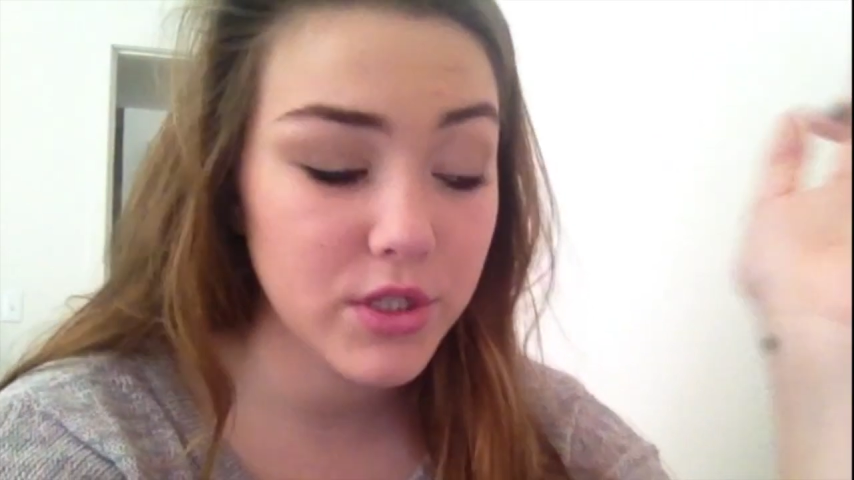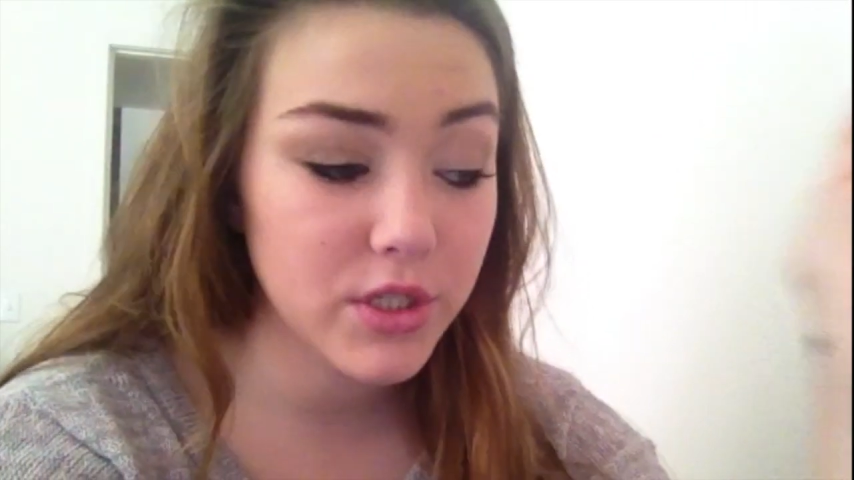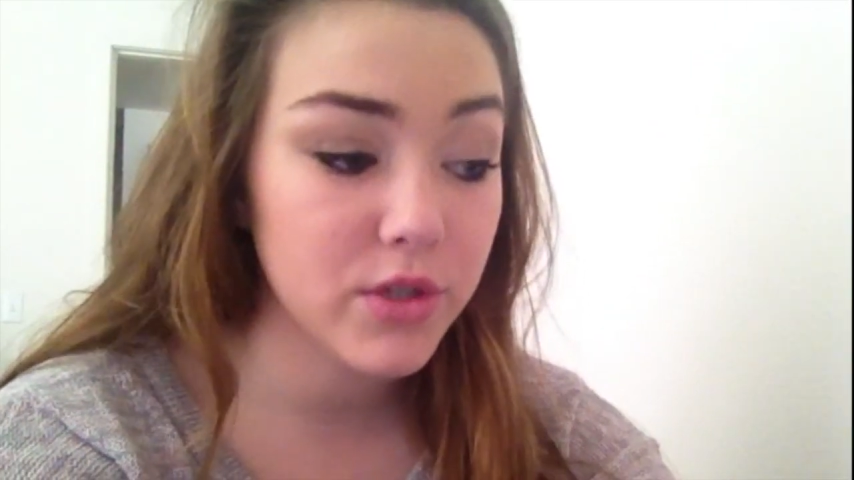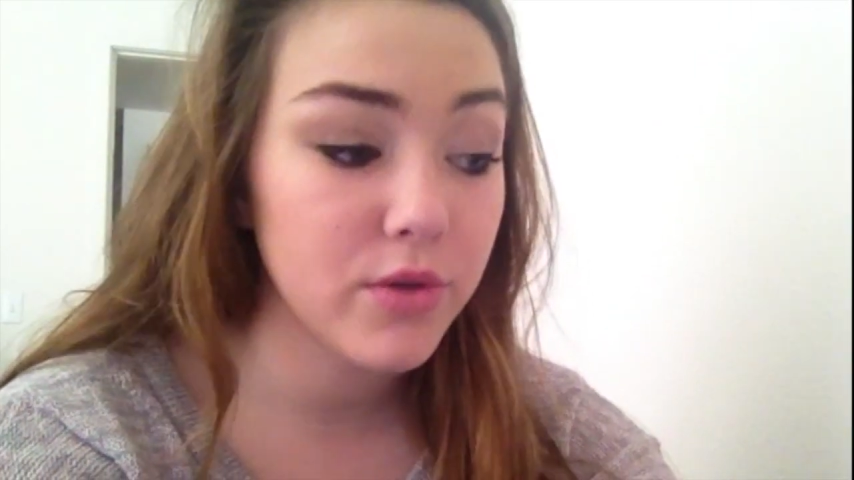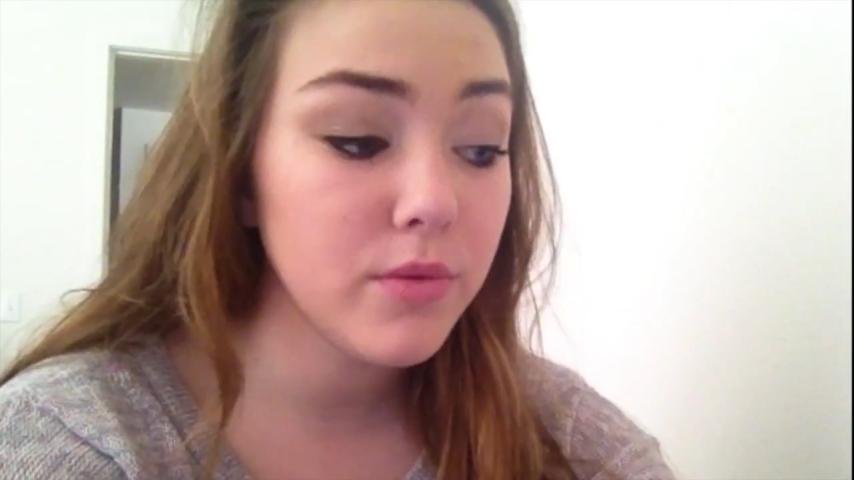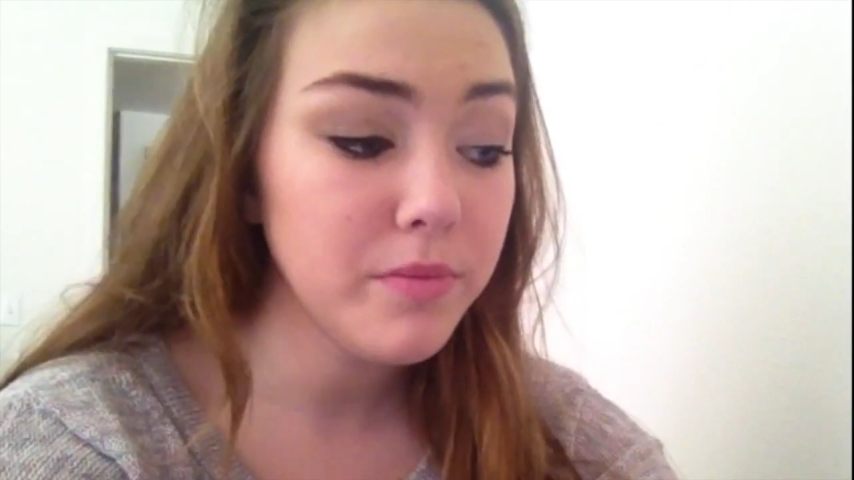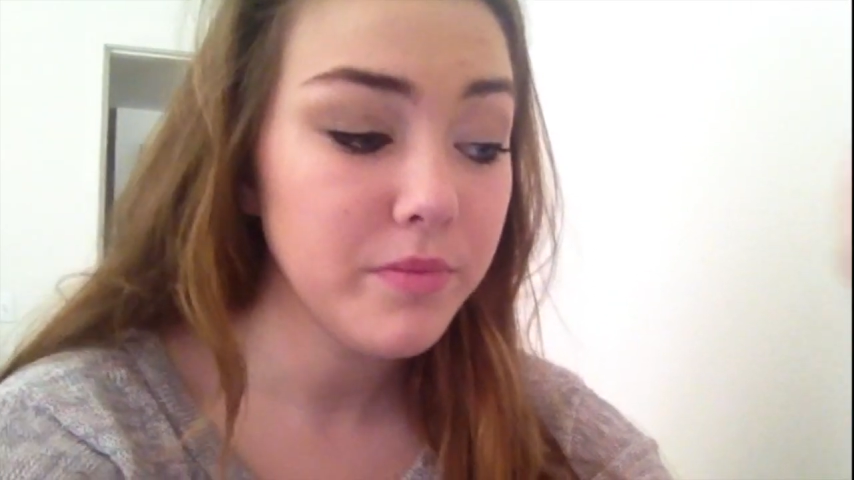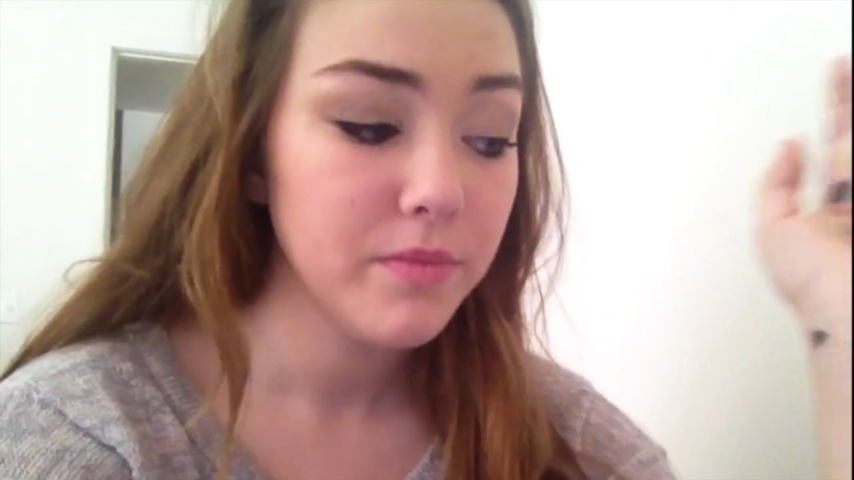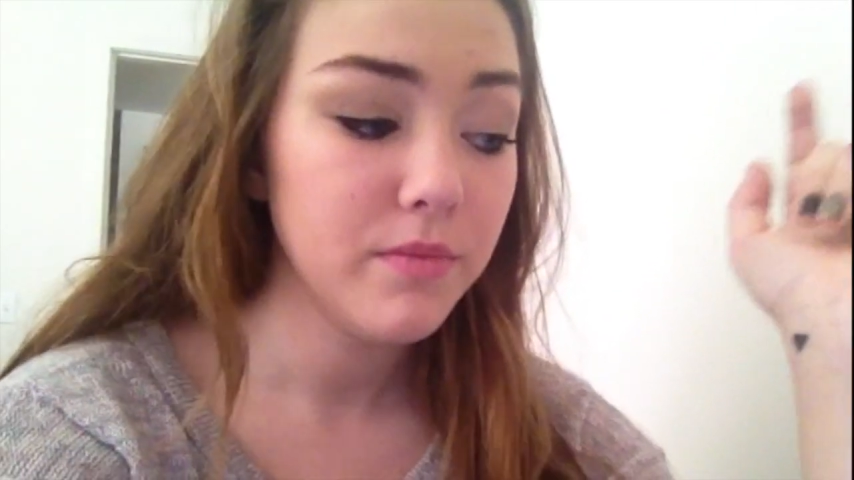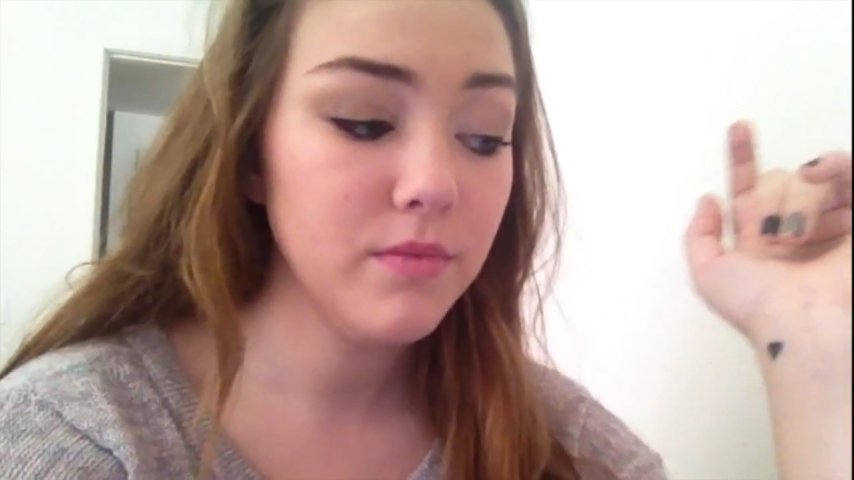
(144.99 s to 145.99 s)
do
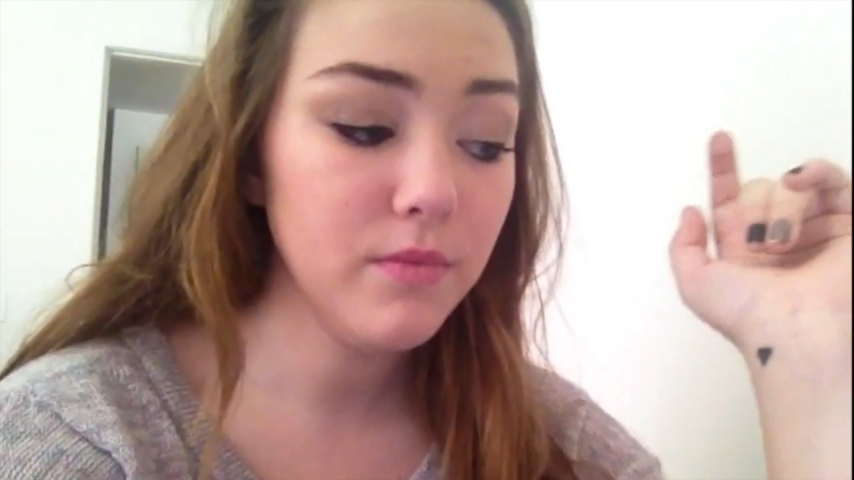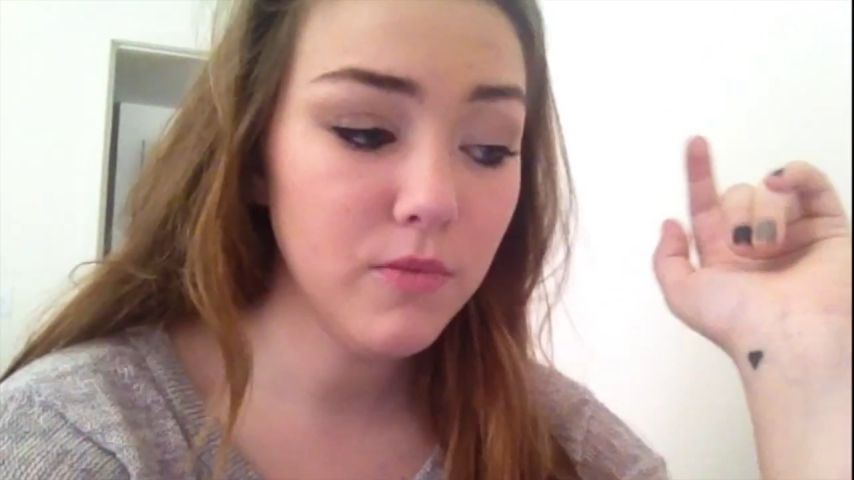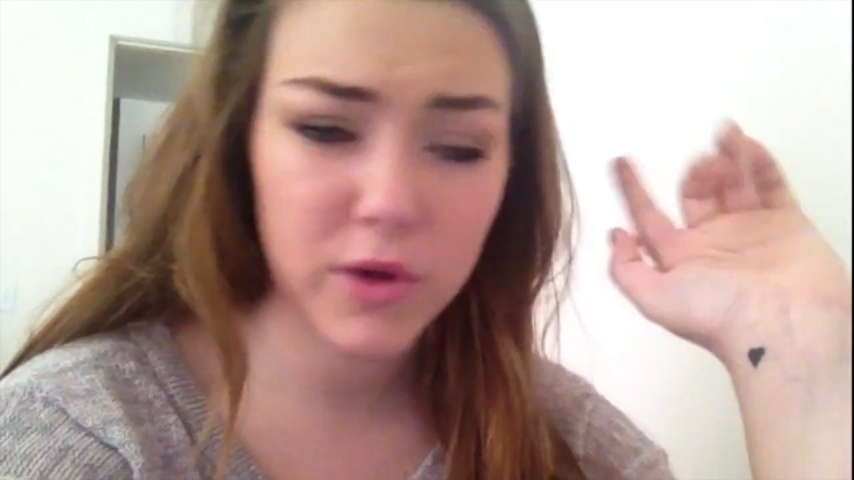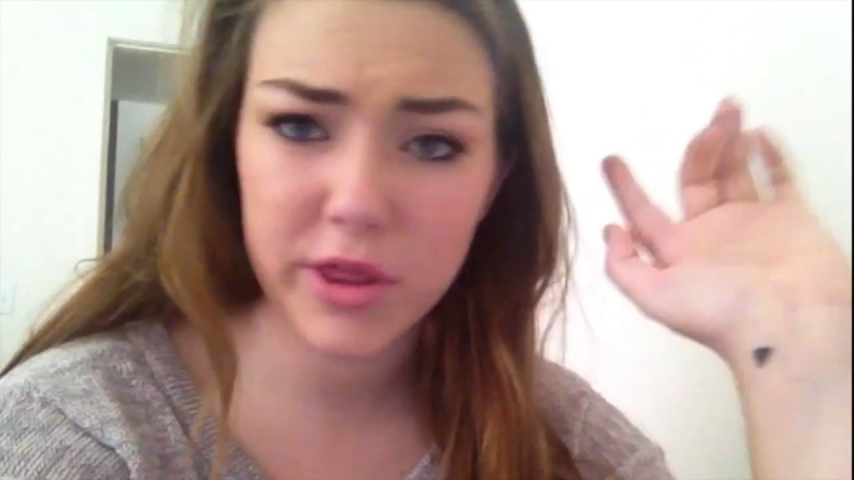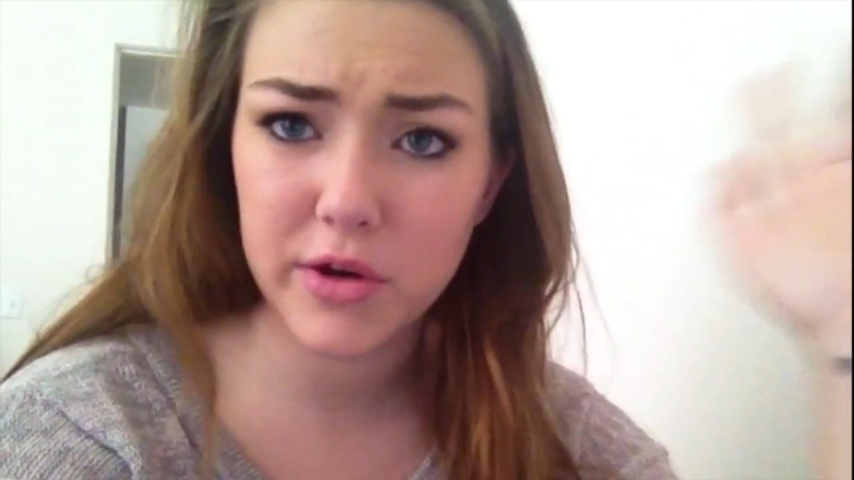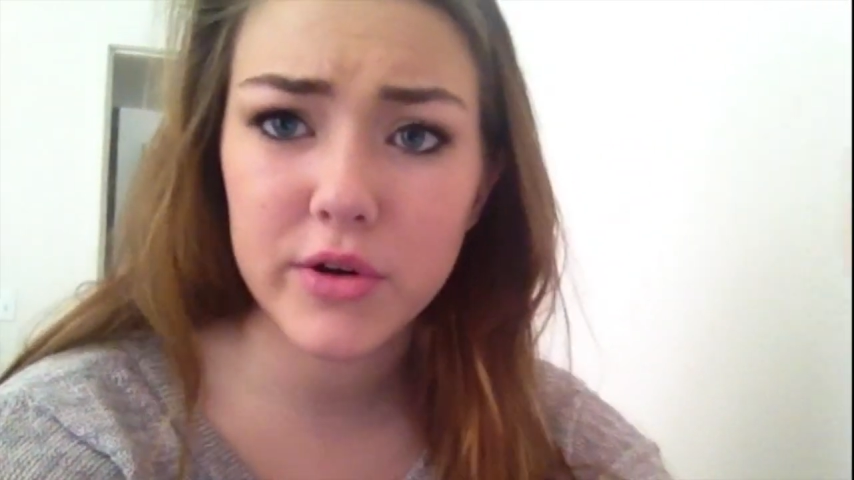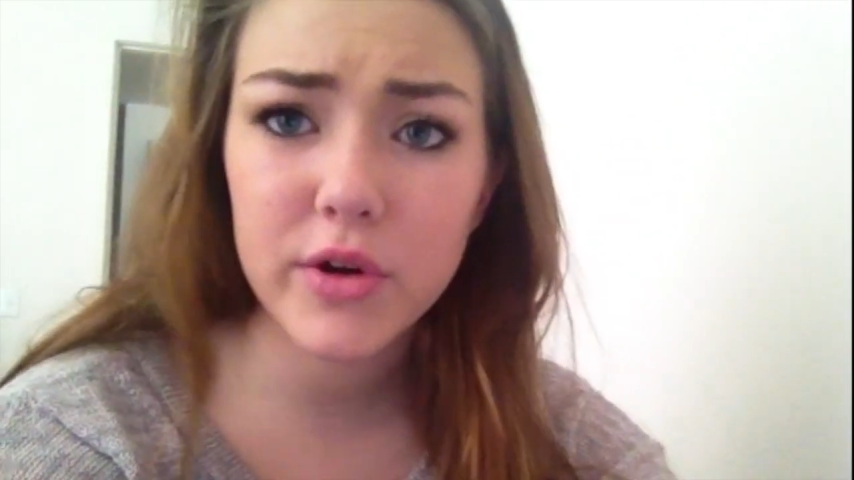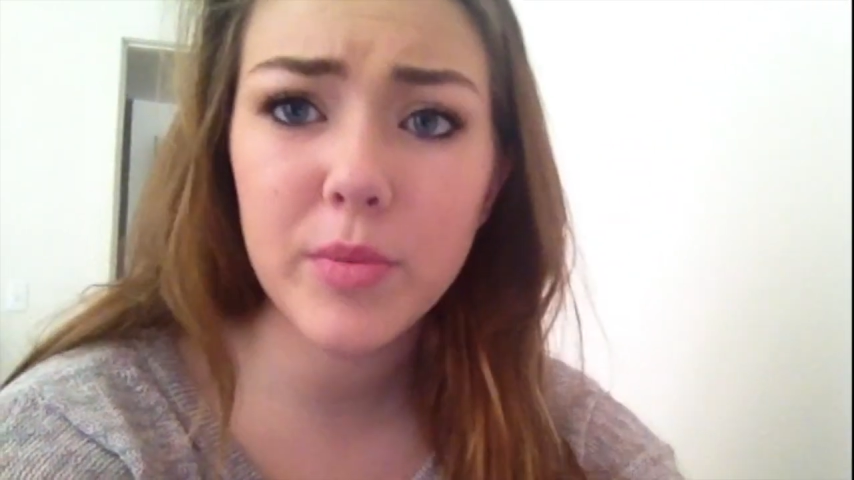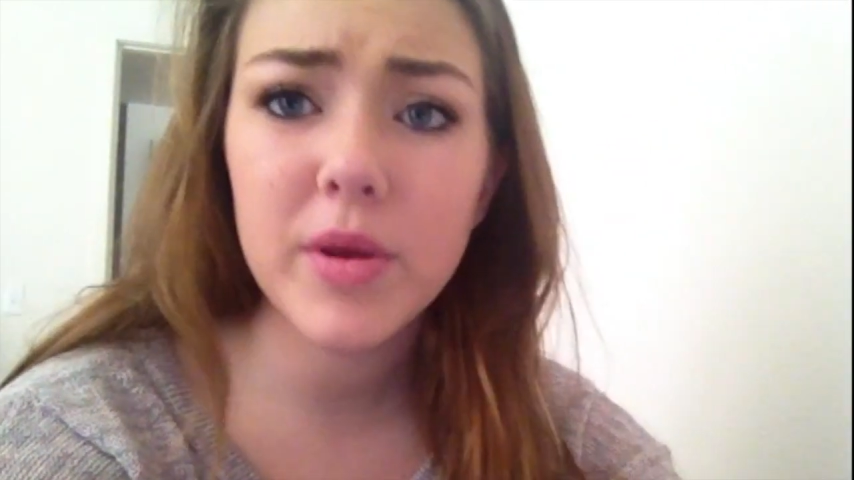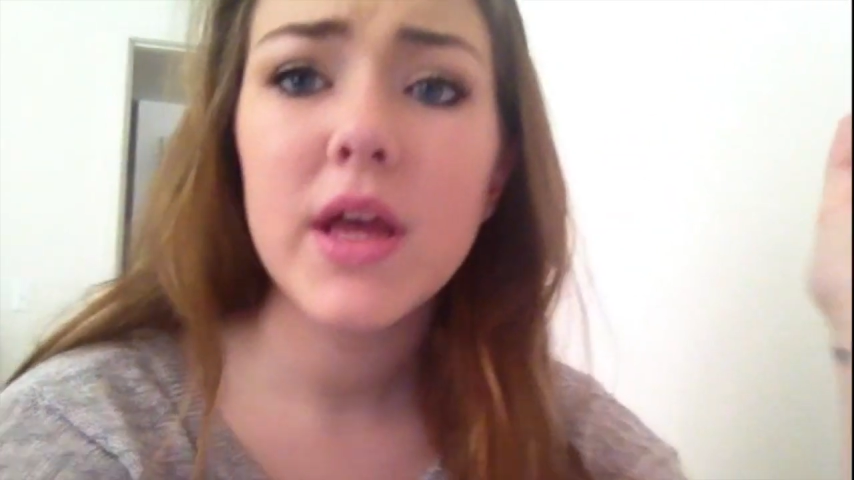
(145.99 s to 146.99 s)
with a
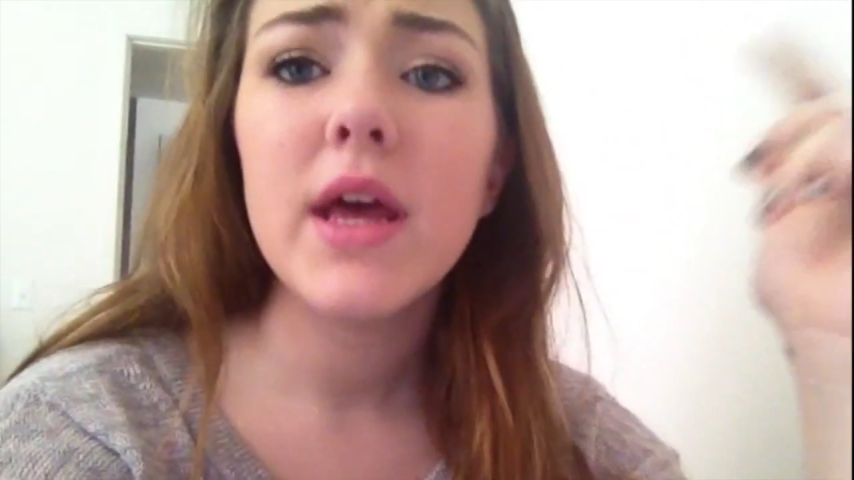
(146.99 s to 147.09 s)
group.